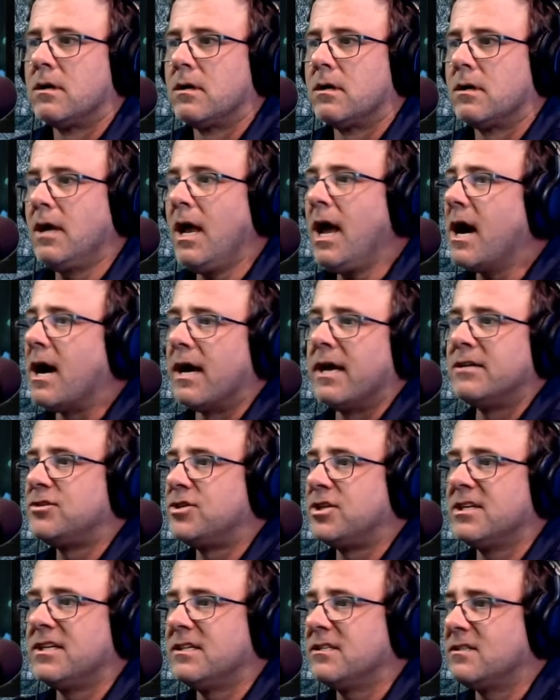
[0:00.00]
Yeah, and
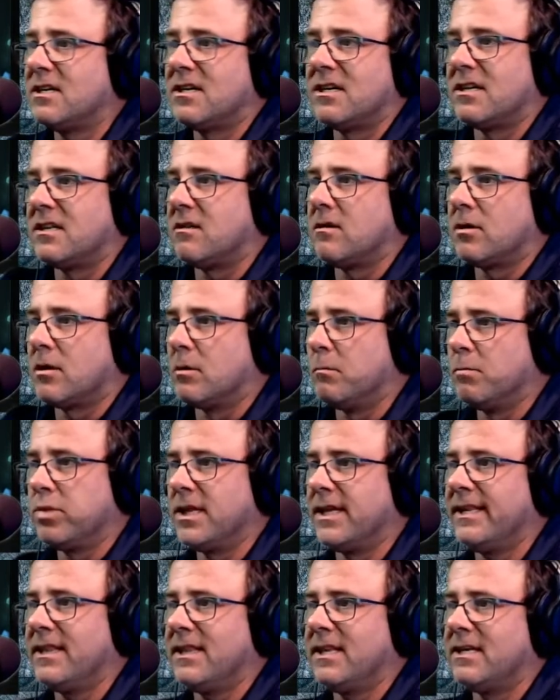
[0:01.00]
she is at a completely